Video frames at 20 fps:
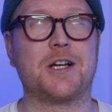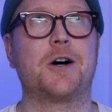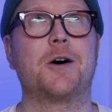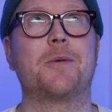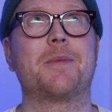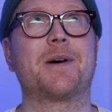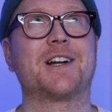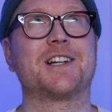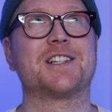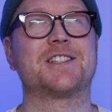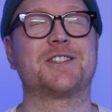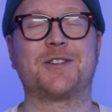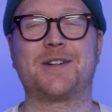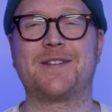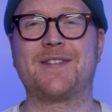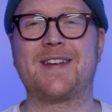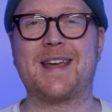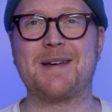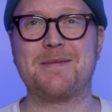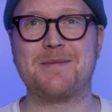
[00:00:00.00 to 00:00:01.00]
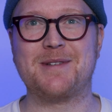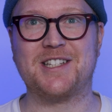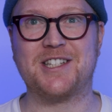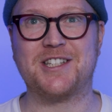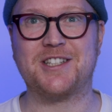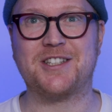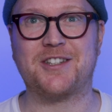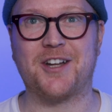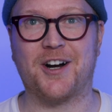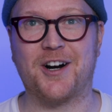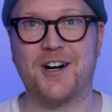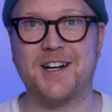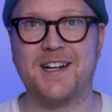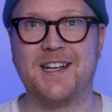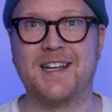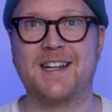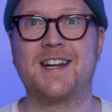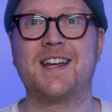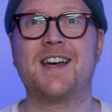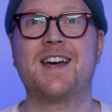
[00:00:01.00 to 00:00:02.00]
Oh my goodness, don't even get me
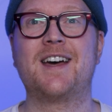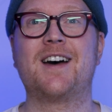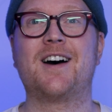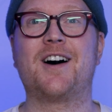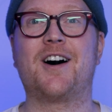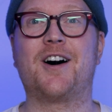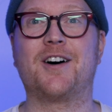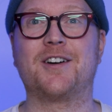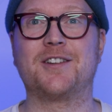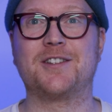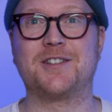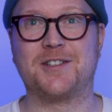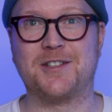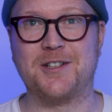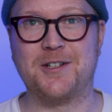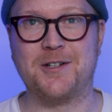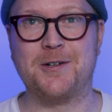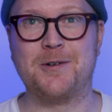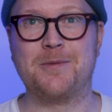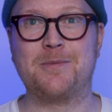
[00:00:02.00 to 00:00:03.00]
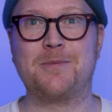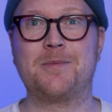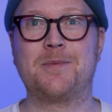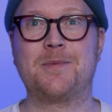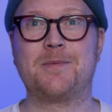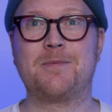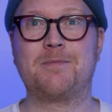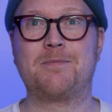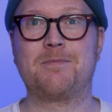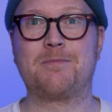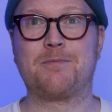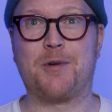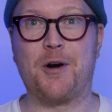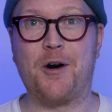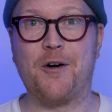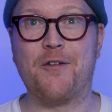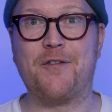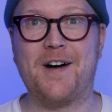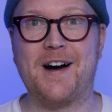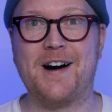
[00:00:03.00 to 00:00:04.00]
started on Zoom
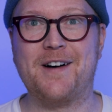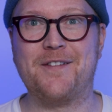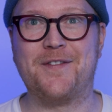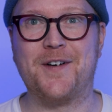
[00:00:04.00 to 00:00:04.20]
profile